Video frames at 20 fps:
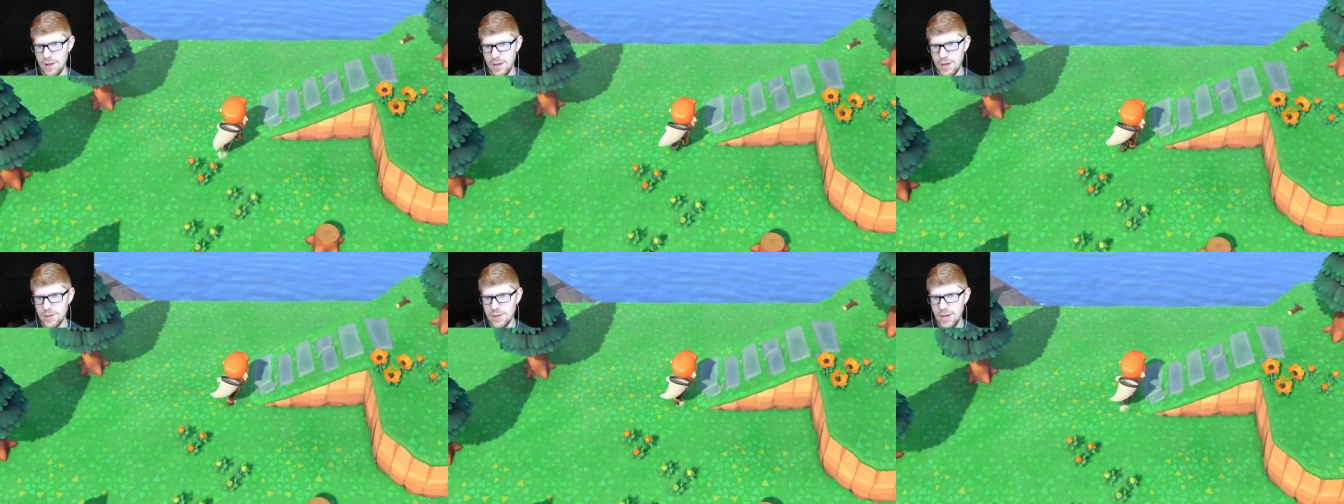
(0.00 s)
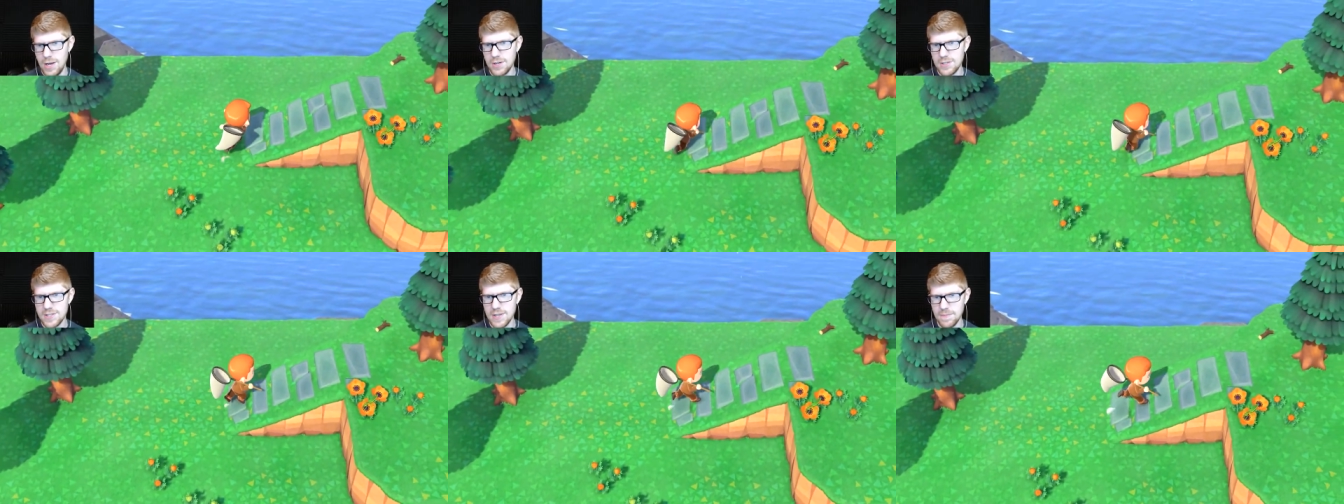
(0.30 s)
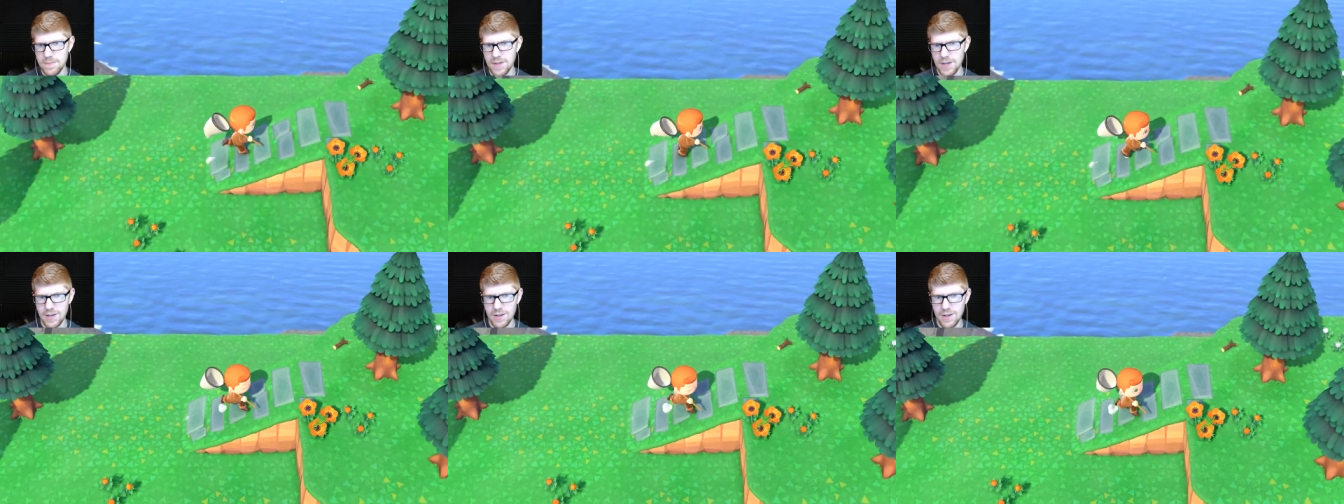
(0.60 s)
Here, here's
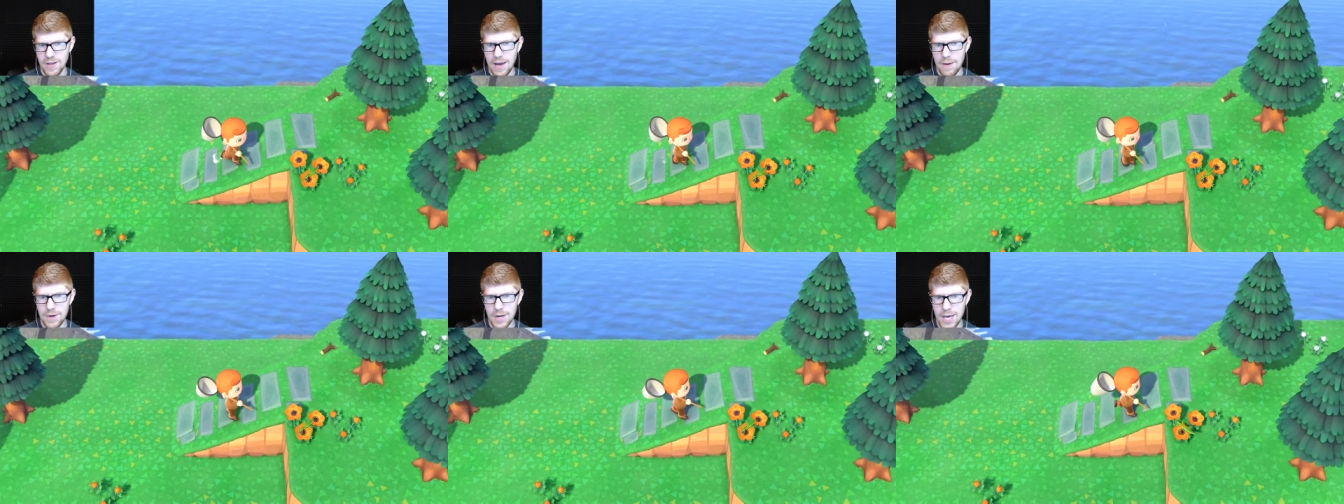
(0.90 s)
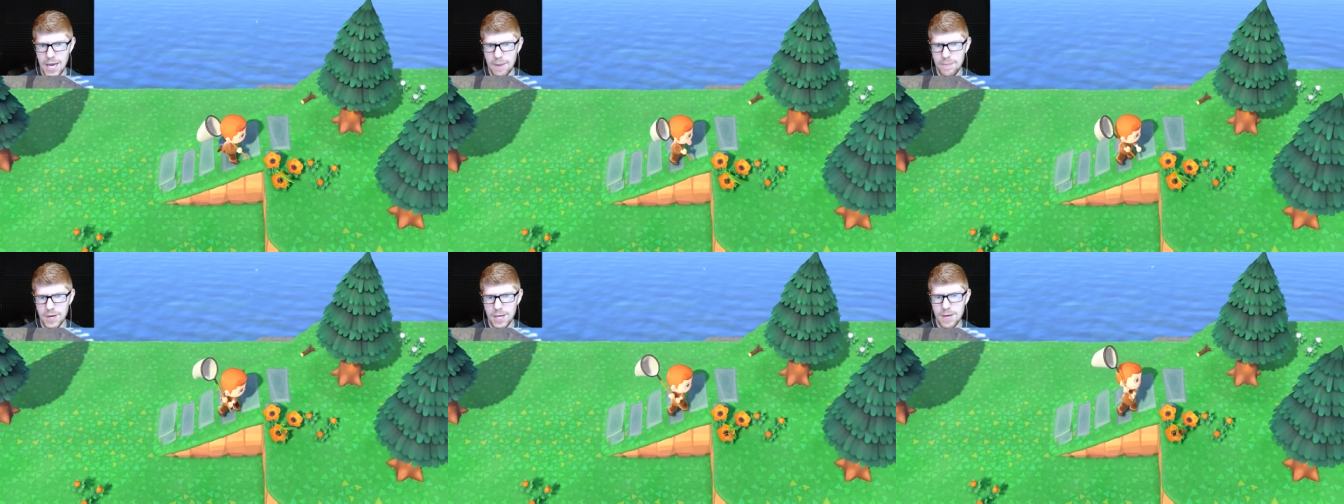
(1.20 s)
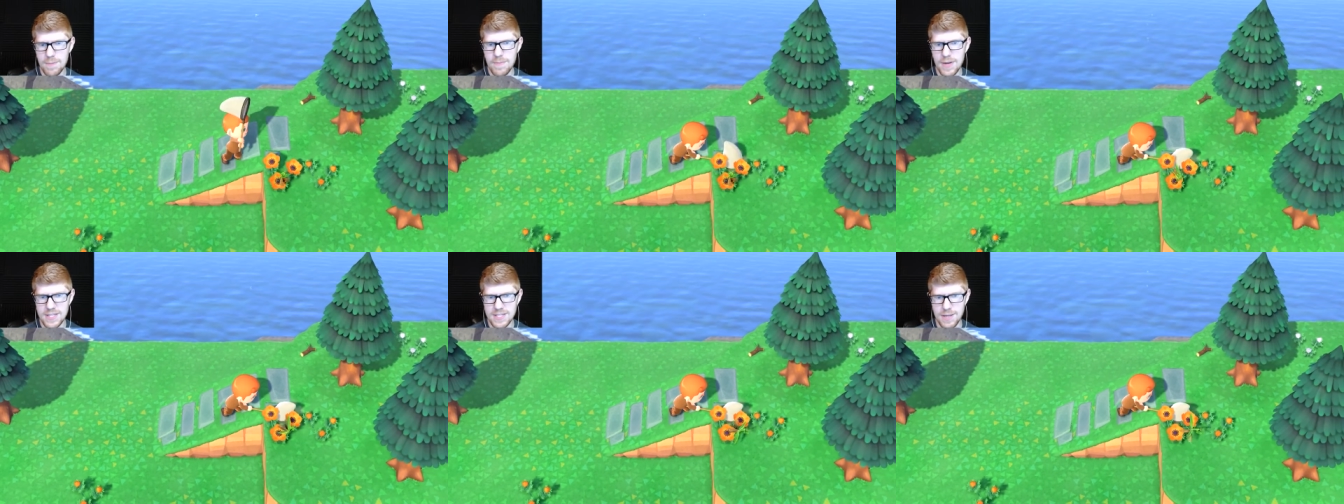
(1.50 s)
something. I'm gonna I'm gonna
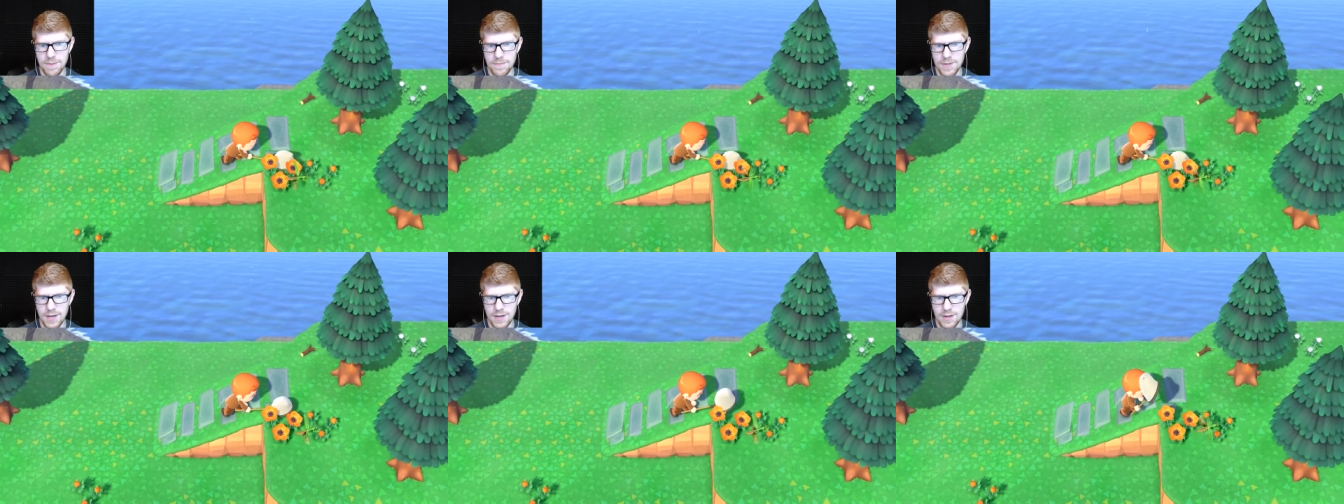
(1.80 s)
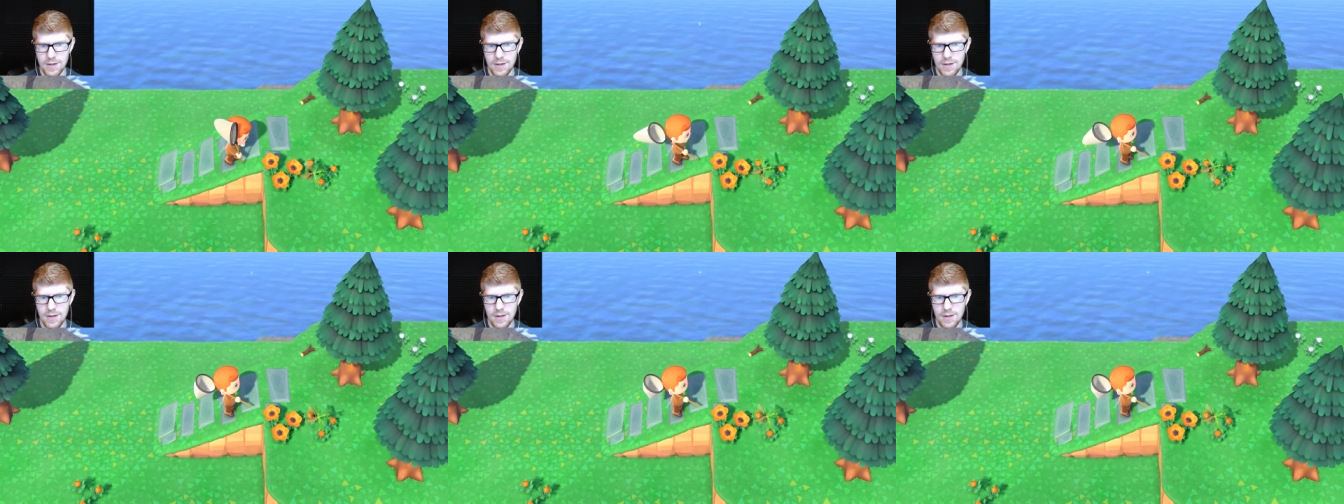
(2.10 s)
admit something.